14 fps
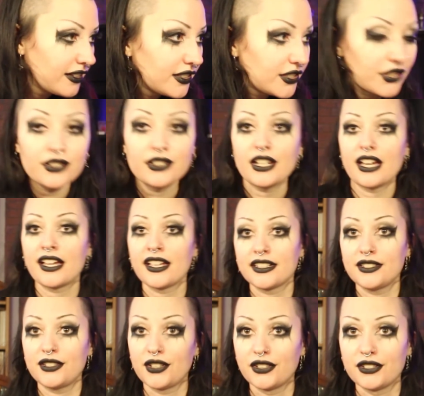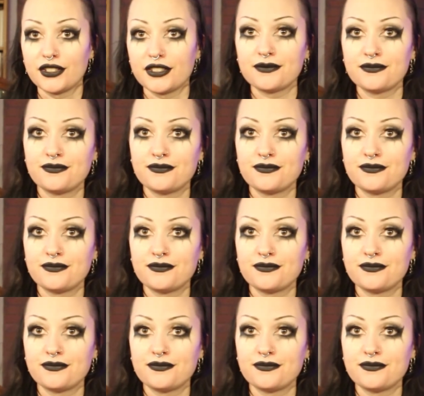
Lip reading: done and done.